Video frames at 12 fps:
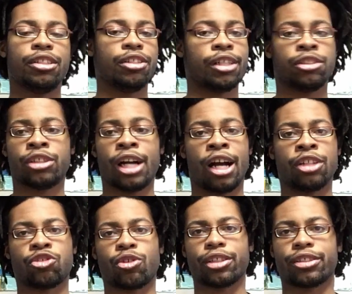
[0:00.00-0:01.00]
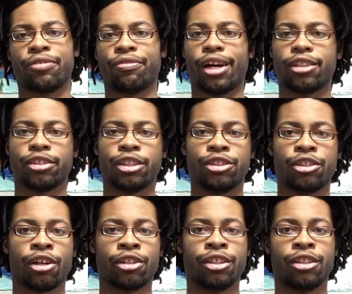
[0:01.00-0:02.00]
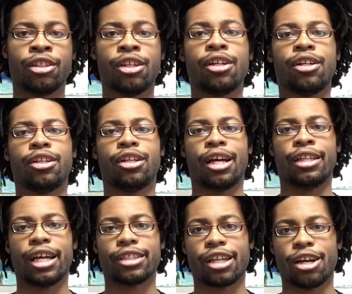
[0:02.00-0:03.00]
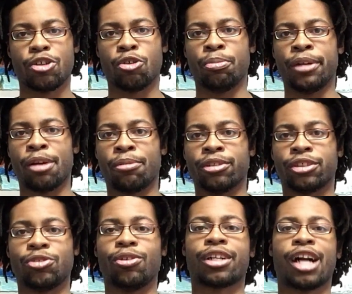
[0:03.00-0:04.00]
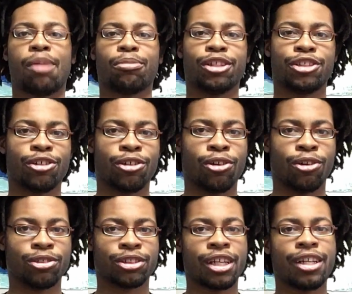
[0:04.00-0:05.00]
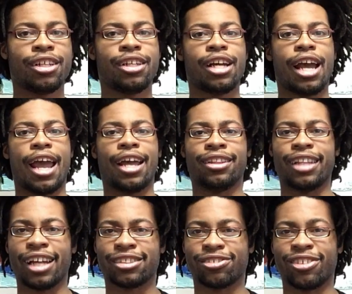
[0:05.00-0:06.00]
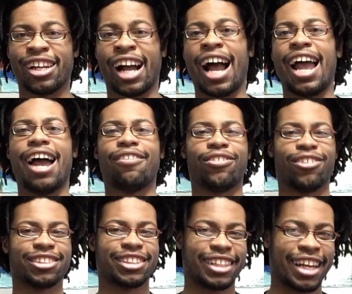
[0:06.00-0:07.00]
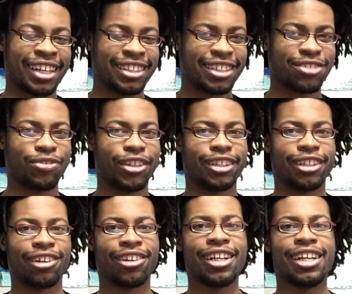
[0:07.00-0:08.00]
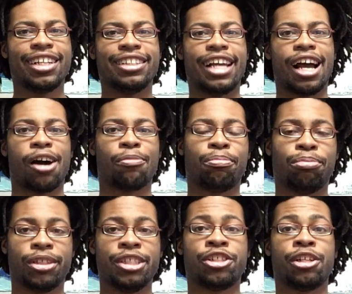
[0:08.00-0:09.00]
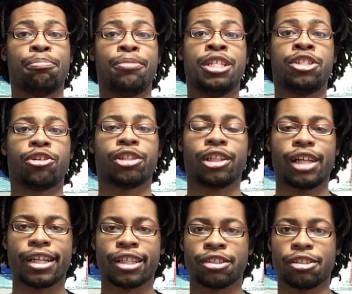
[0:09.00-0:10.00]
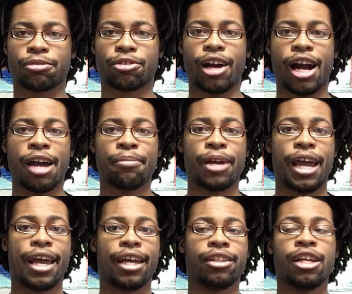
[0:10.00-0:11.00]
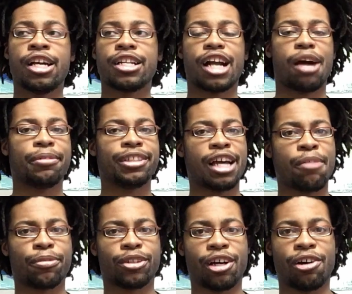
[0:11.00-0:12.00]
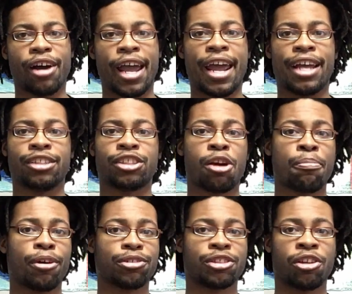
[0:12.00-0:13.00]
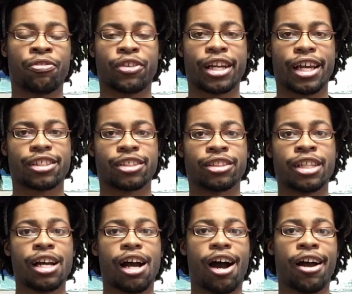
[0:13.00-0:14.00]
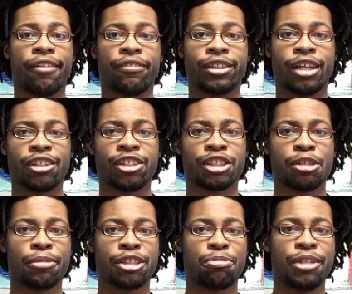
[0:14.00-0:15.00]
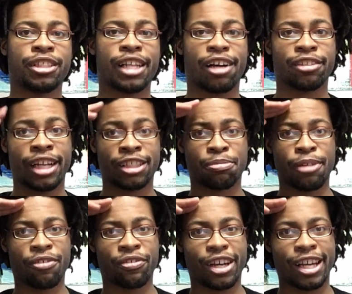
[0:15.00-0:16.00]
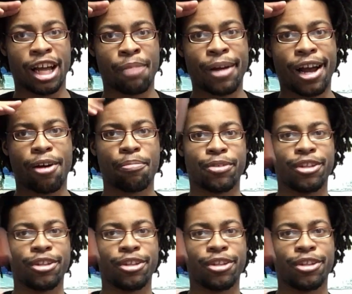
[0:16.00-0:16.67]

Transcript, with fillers: You just gotta trust and follow the journey, and that's how you'll be able to accomplish your goals. And that's what I have for today in this video. Now, please be sure to like and subscribe and comment down below and turn post notifications. I'll have another Simba Speaks out next month, and I'm out.